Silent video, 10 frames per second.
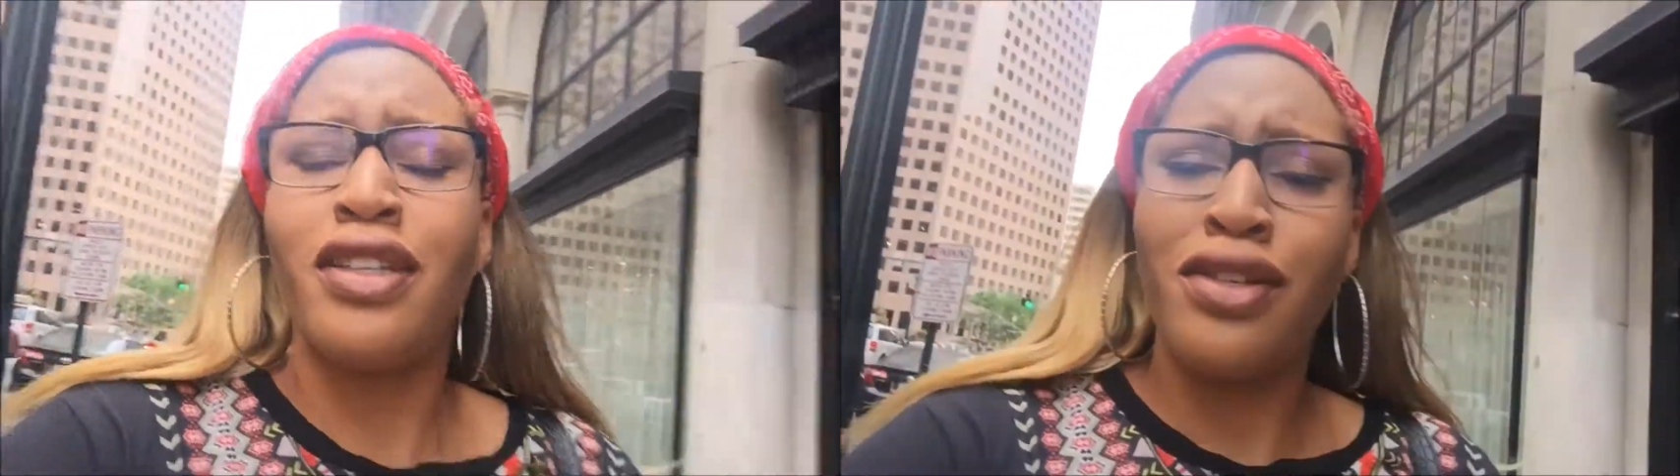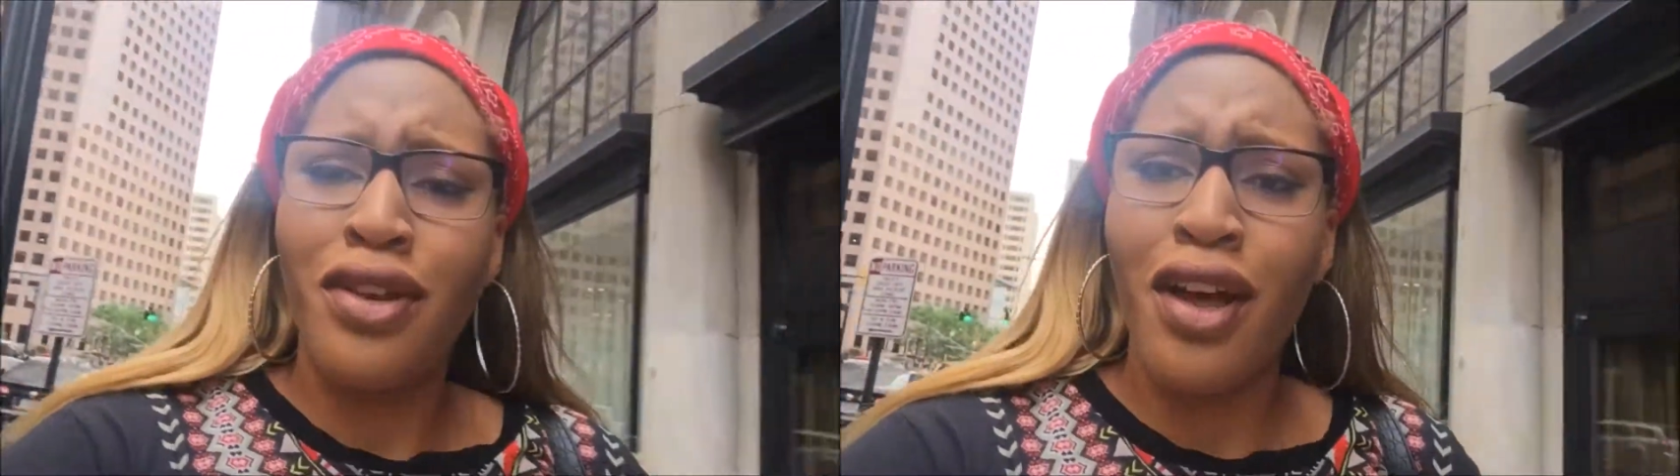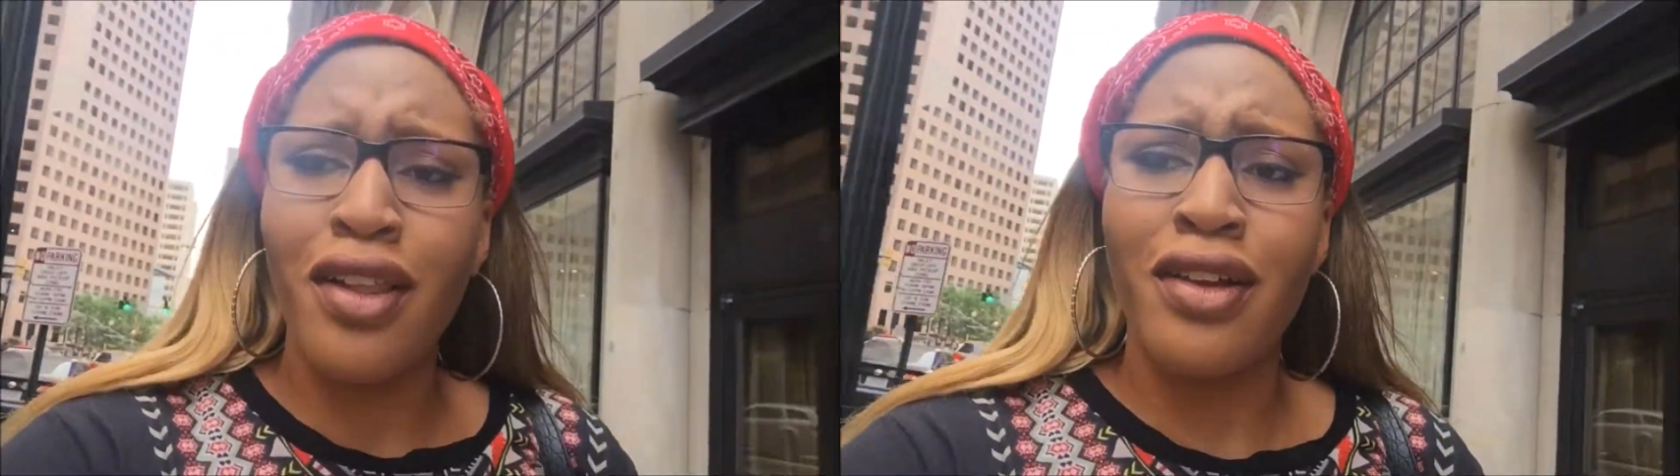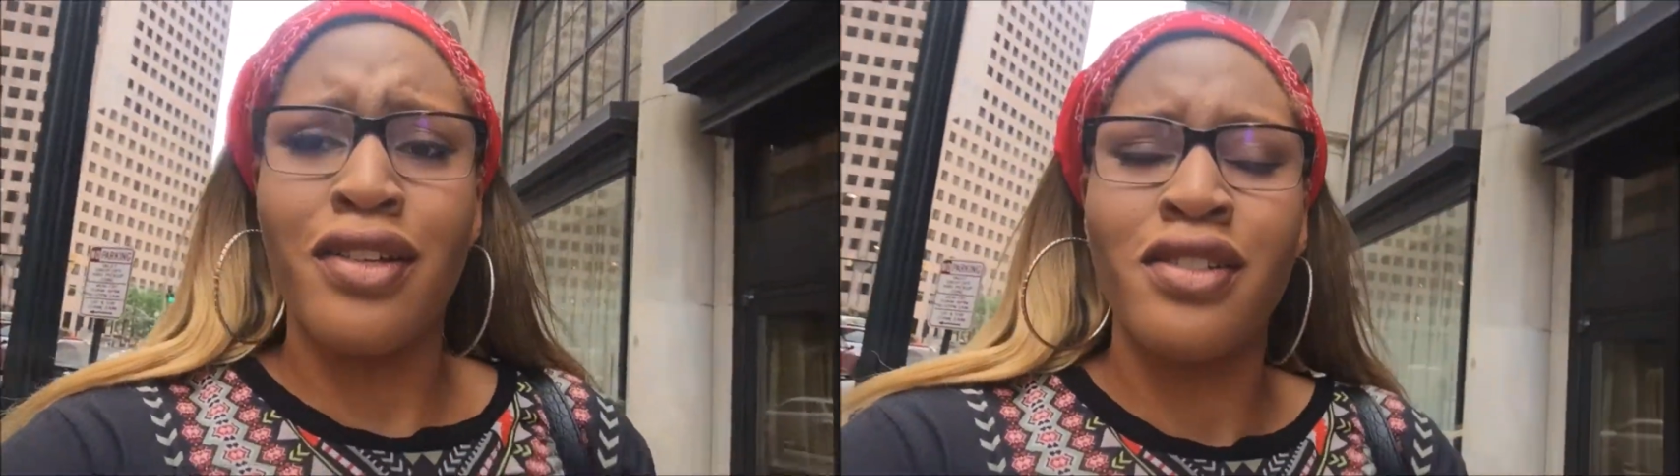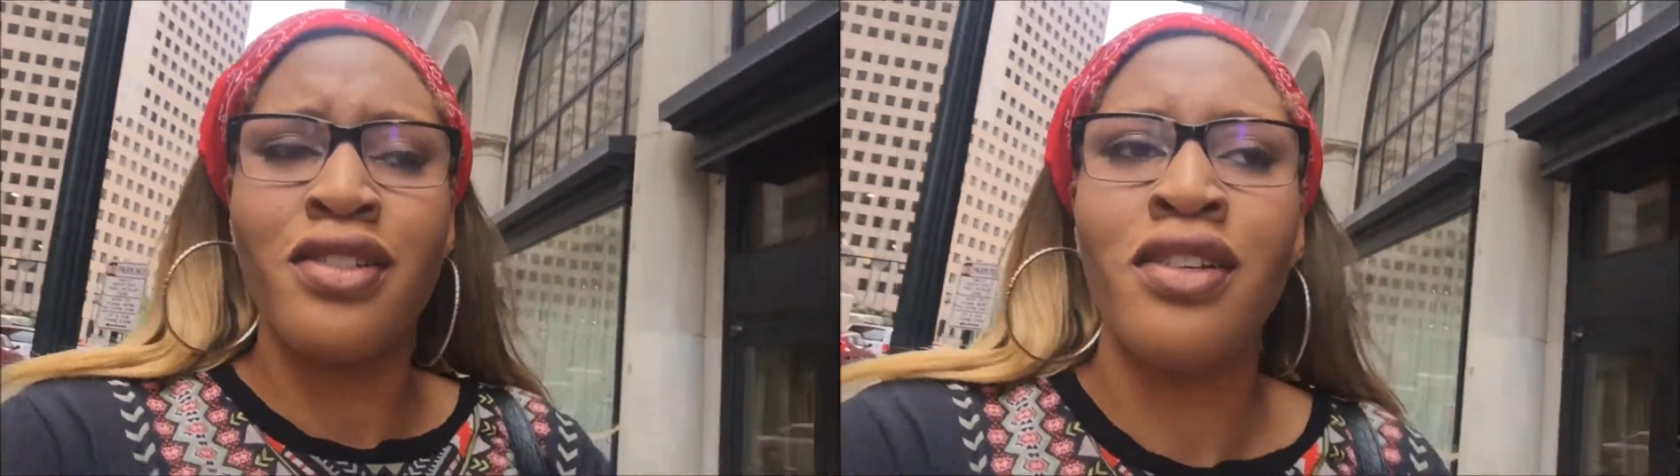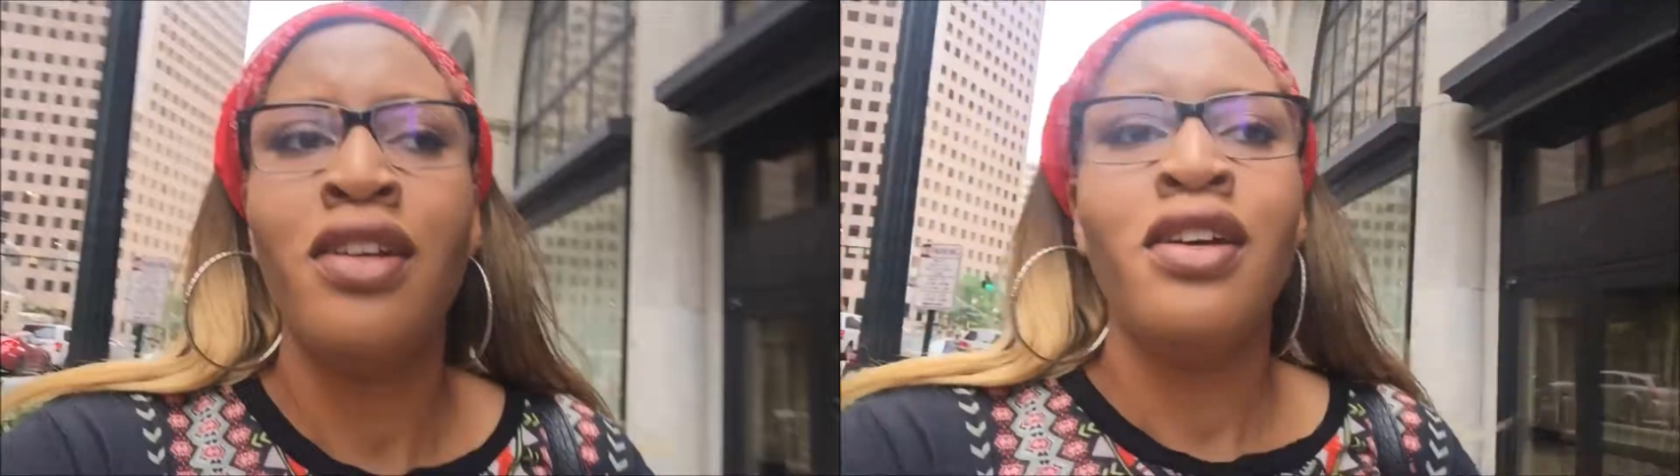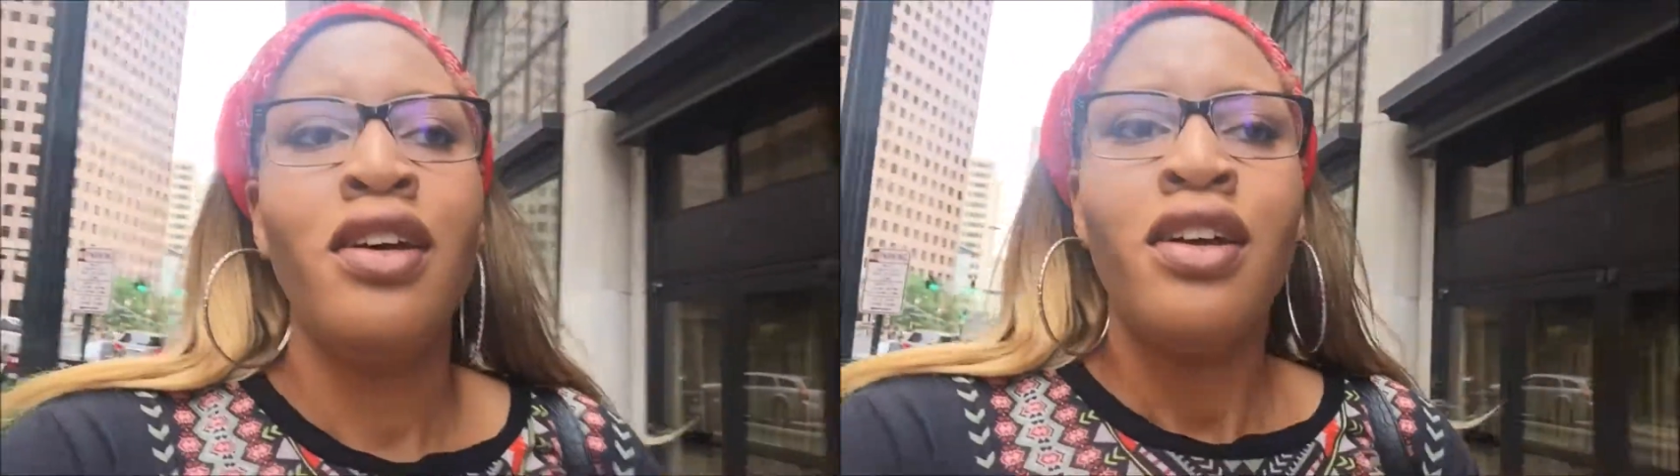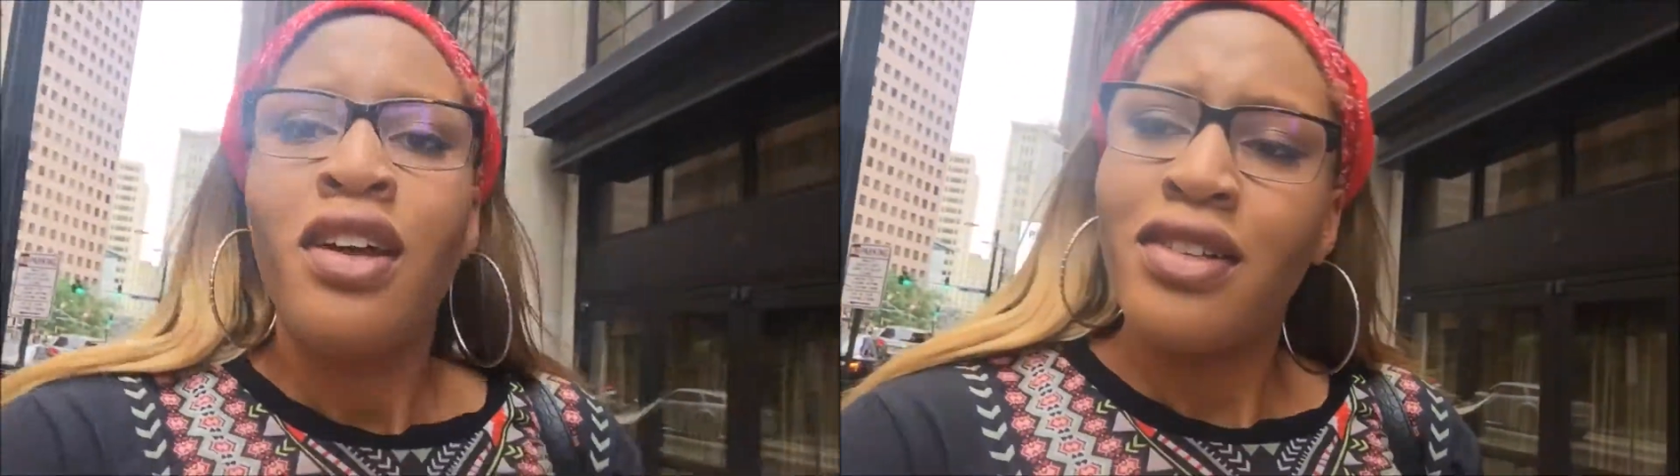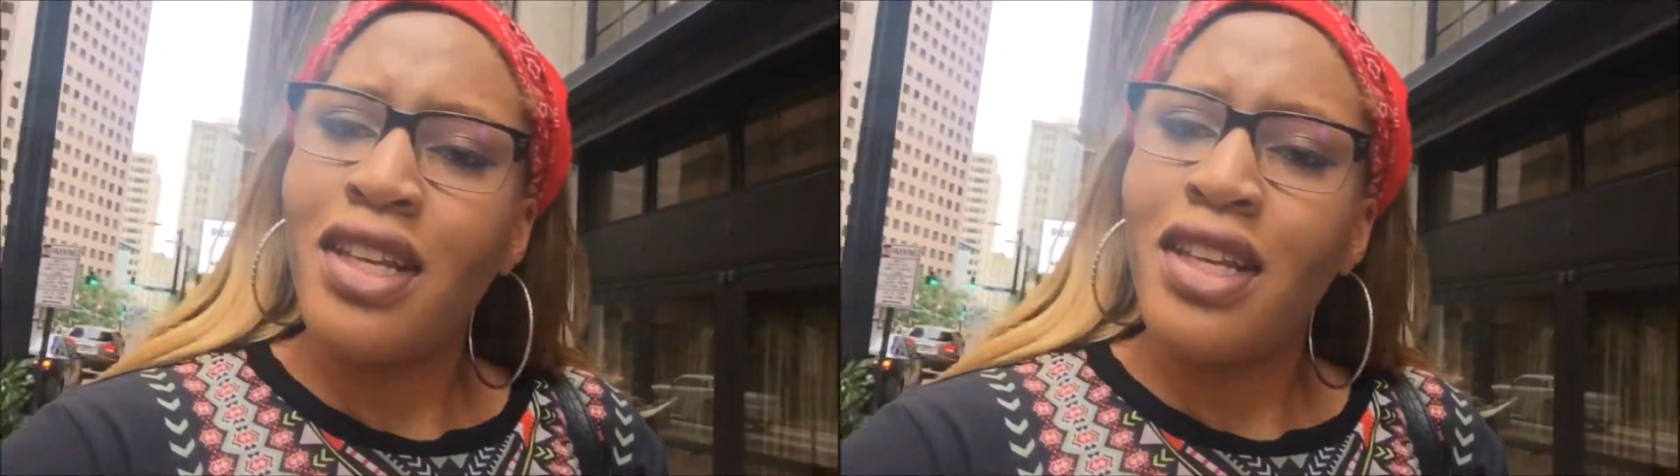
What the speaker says: $2. It's